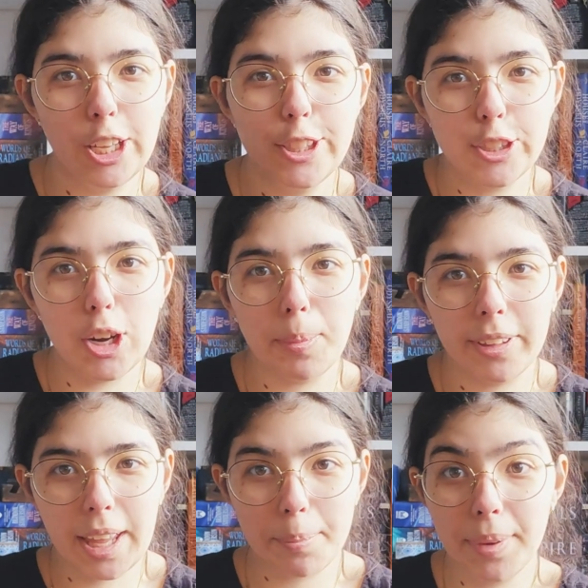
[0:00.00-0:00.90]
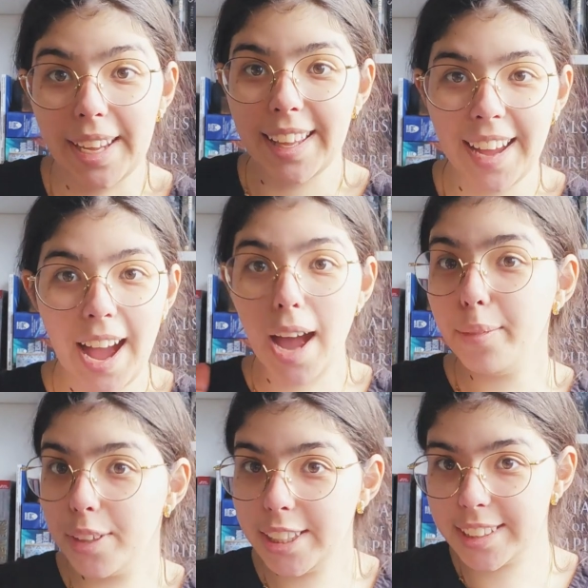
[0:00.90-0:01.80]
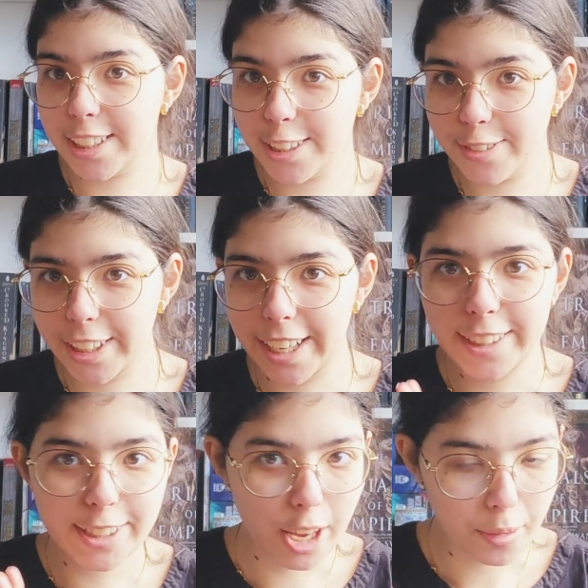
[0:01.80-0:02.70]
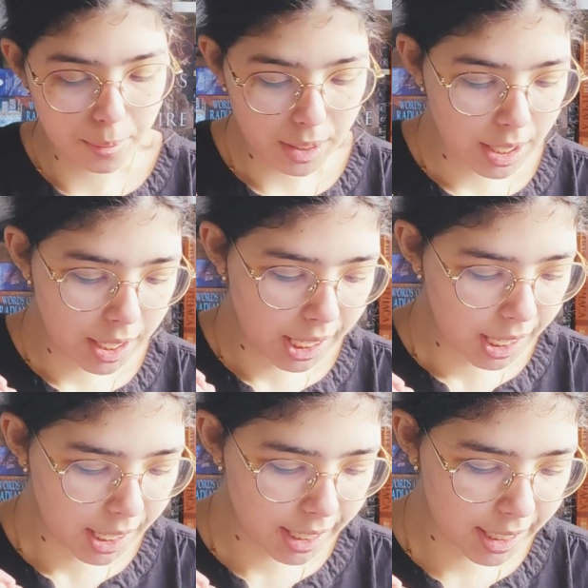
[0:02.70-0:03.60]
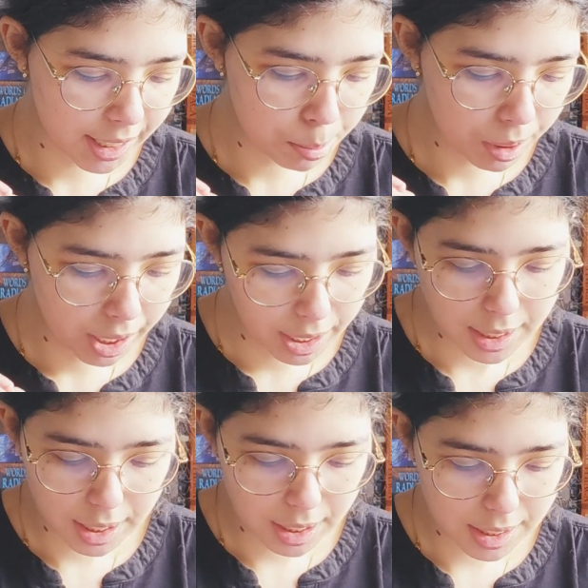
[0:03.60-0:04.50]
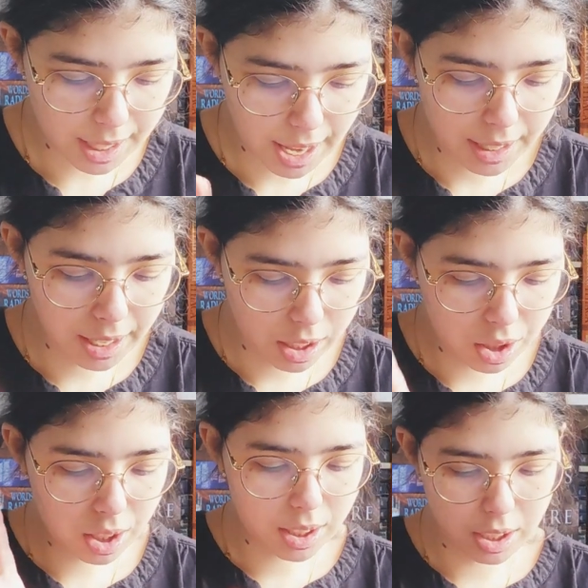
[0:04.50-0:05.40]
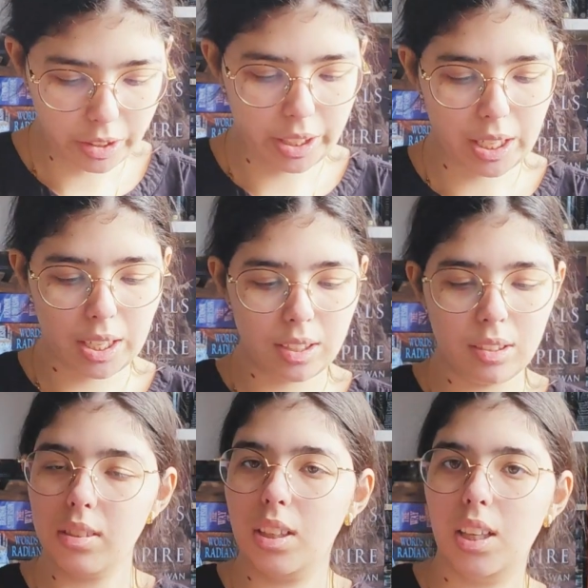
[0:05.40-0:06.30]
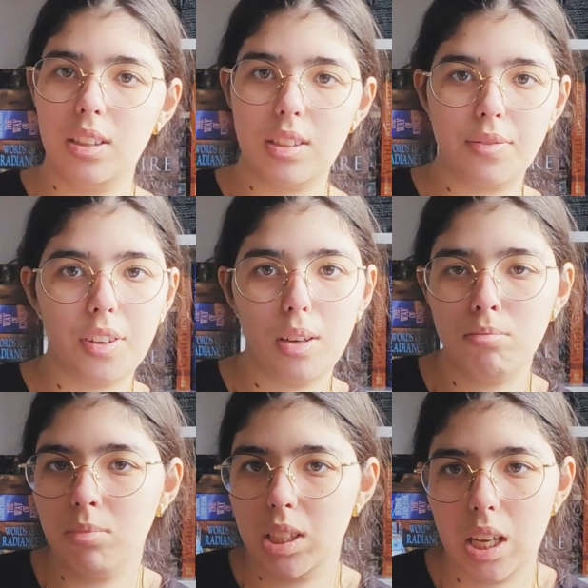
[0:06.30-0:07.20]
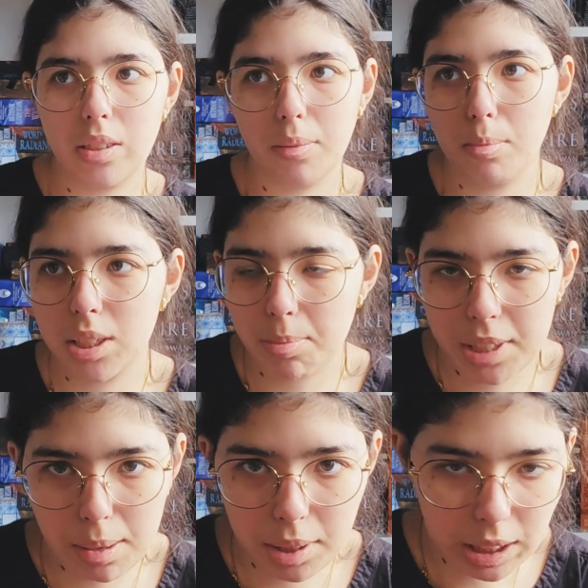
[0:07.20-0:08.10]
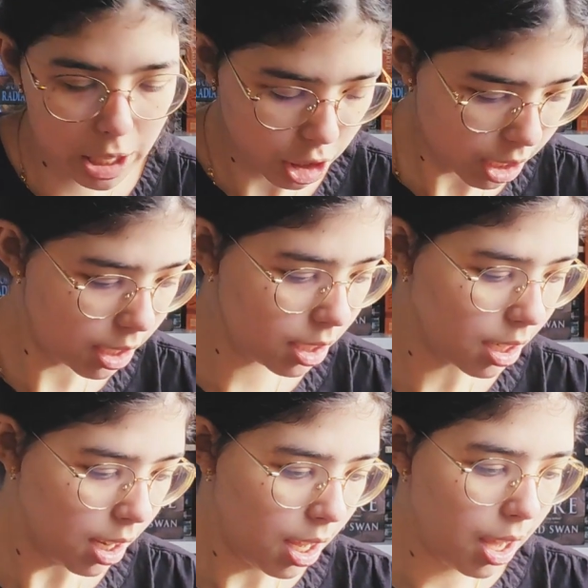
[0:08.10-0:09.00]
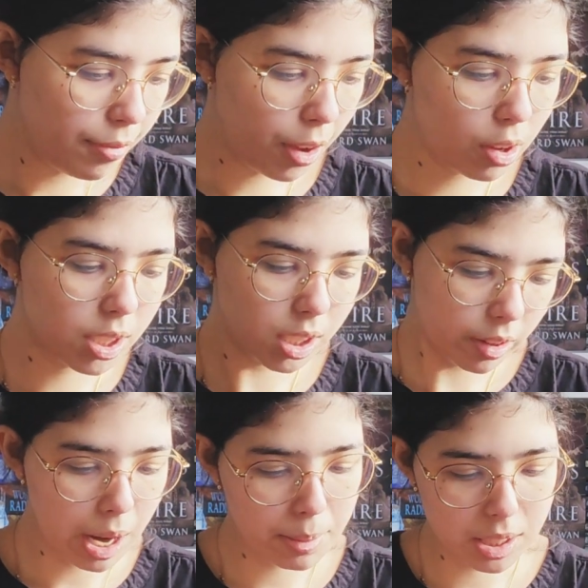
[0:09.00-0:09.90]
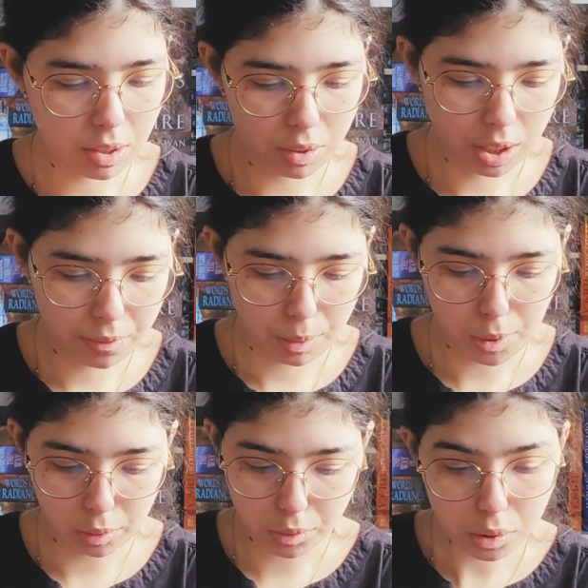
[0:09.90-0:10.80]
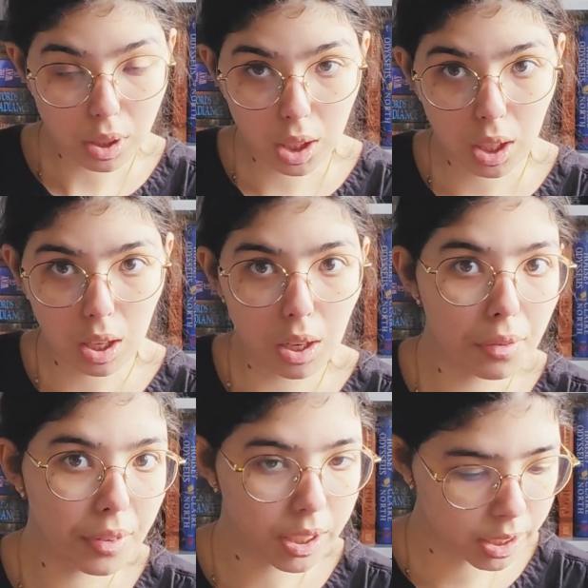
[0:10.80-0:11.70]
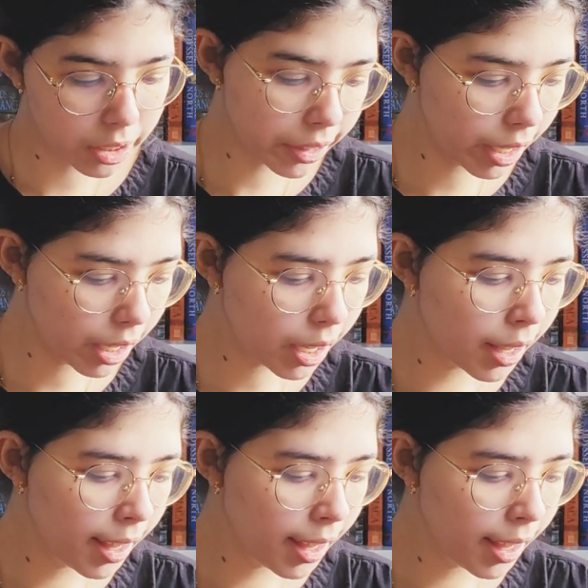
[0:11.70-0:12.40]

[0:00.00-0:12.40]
Sorry about that, but I'm very excited to read it. So it is set in ancient Assyria. It takes from Mesopotamian legend. Follows Saran as the only female ruler of Assyria,